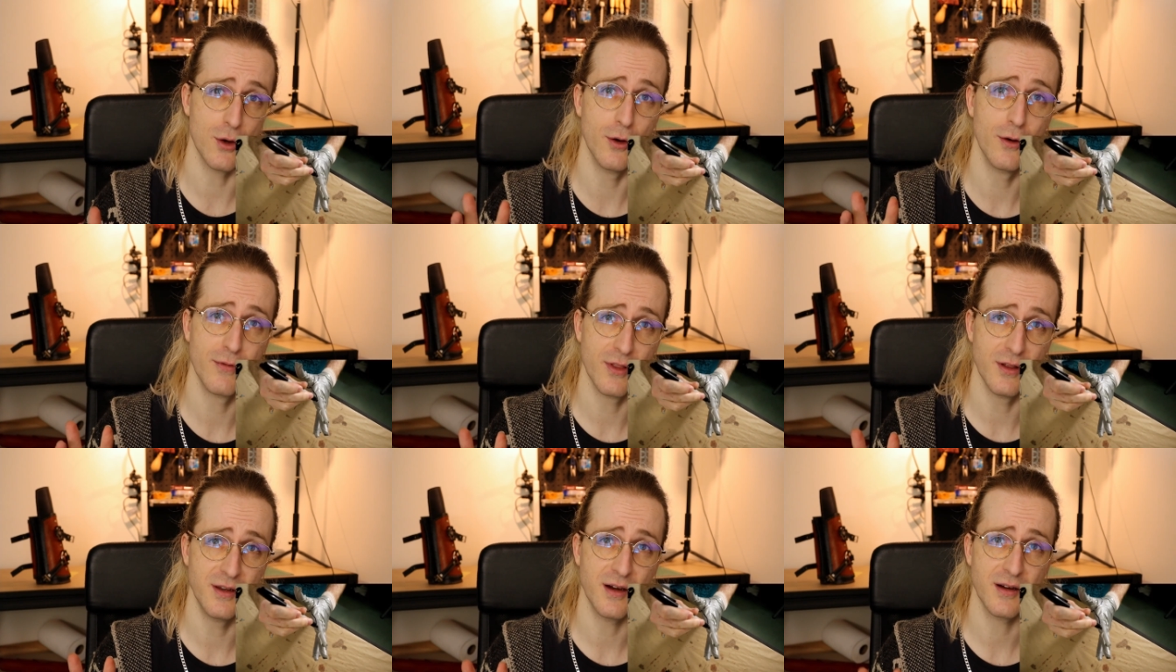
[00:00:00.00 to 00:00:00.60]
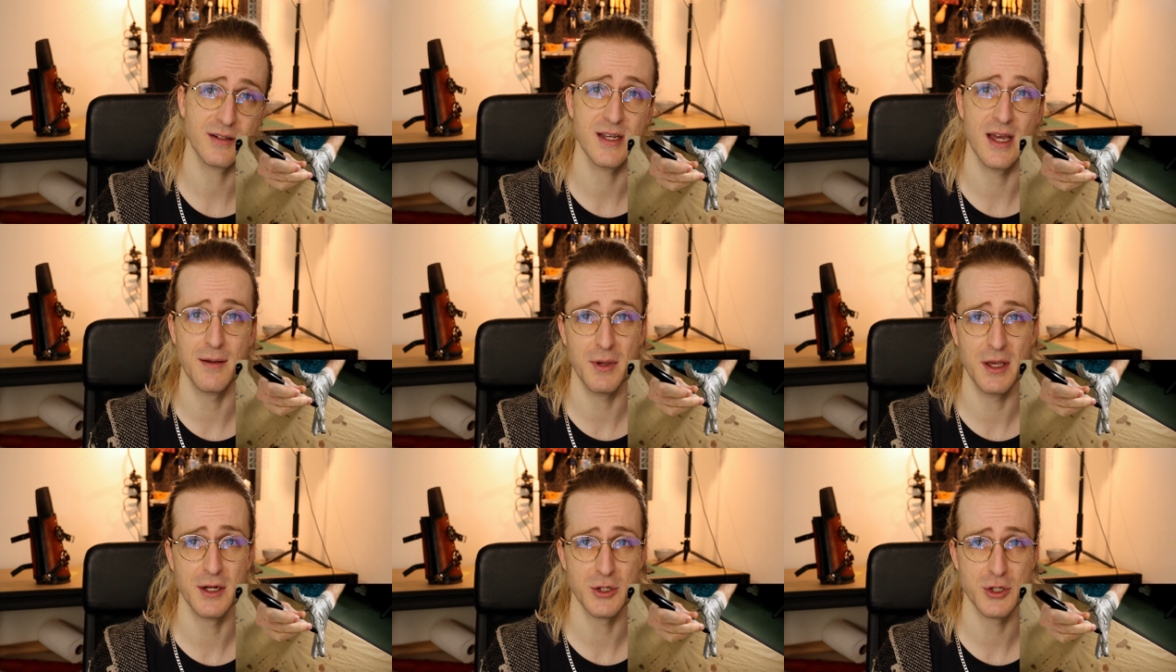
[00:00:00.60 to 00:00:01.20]
over the duct
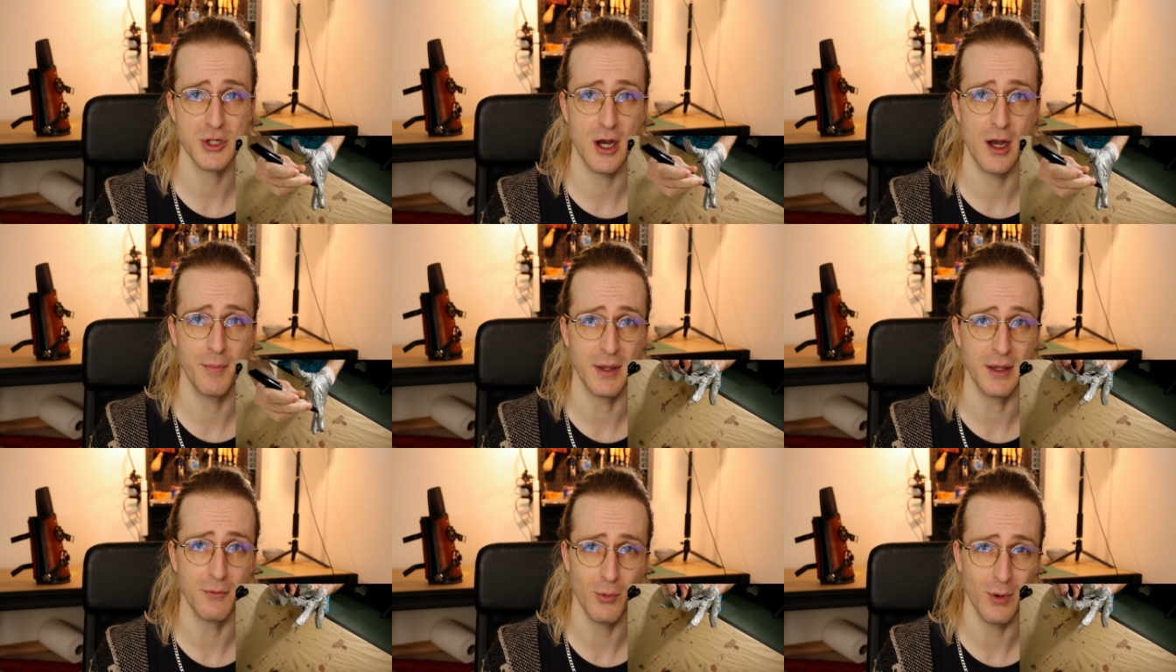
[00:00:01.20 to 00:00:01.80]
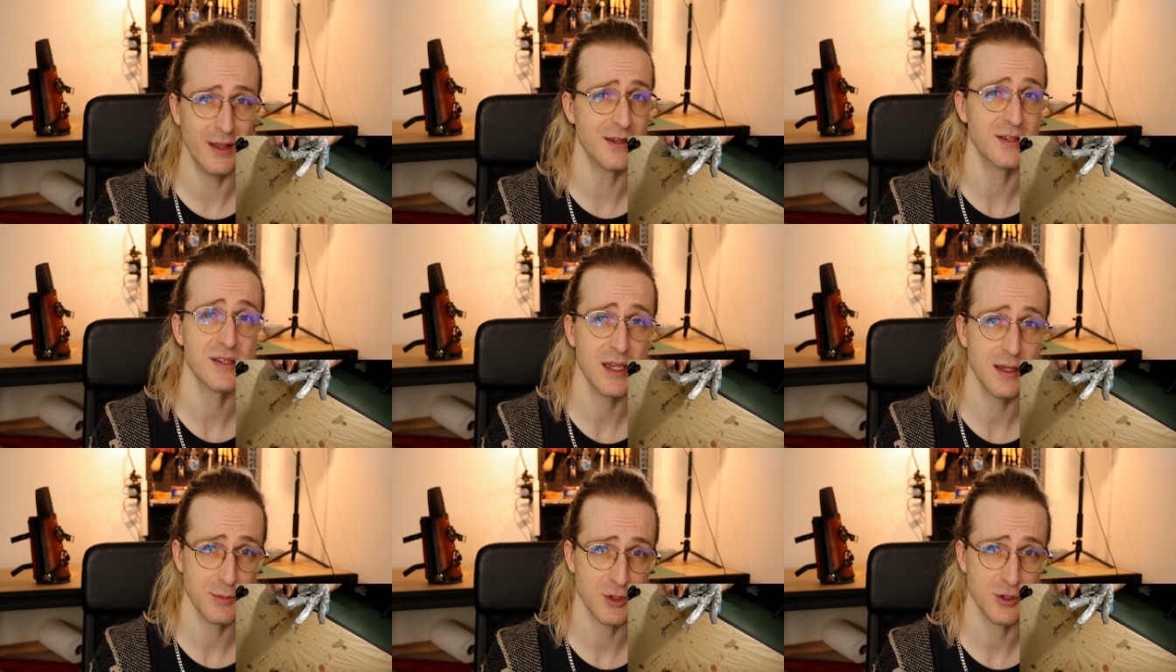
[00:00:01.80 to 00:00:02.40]
tape in a Sharpie where the
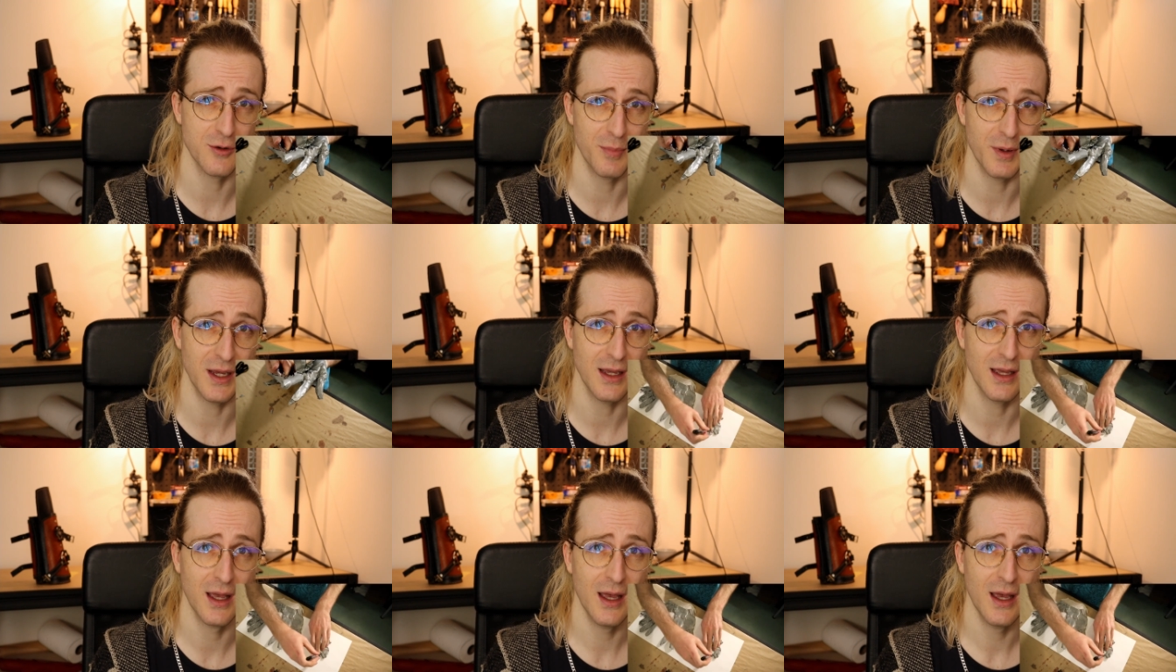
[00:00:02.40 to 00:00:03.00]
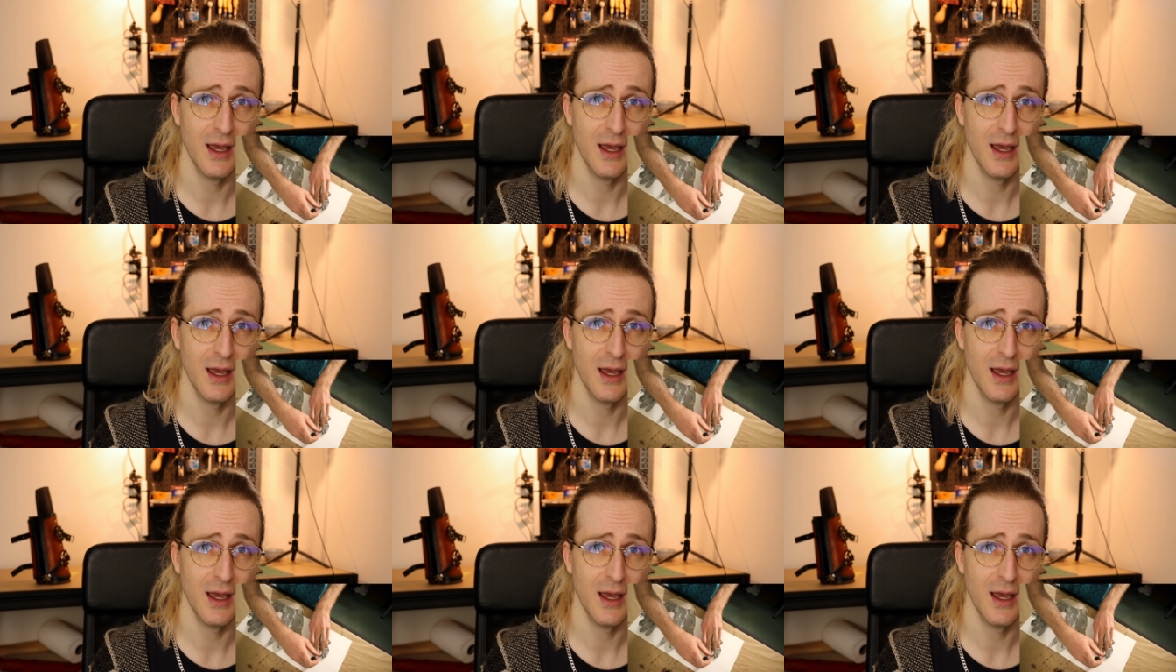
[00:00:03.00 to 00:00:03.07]
seams should be.